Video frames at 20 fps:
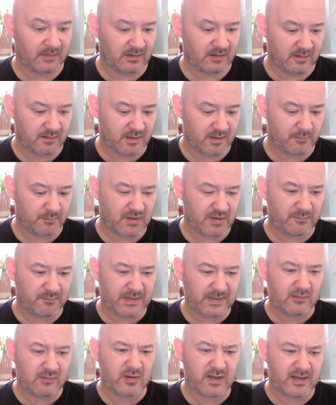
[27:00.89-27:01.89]
But I've
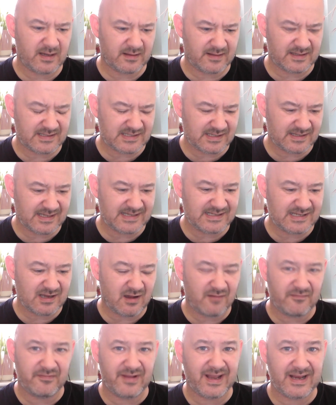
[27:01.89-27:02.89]
been looking at this, and these
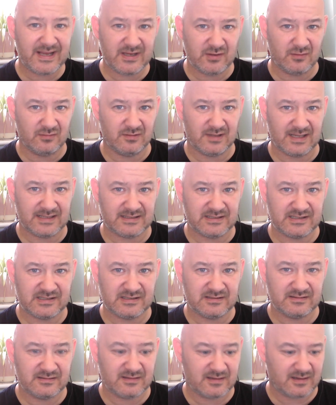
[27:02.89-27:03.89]
are very young lads,
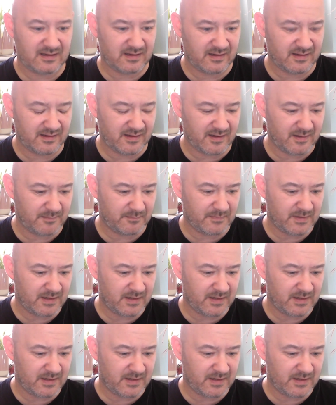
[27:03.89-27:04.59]
and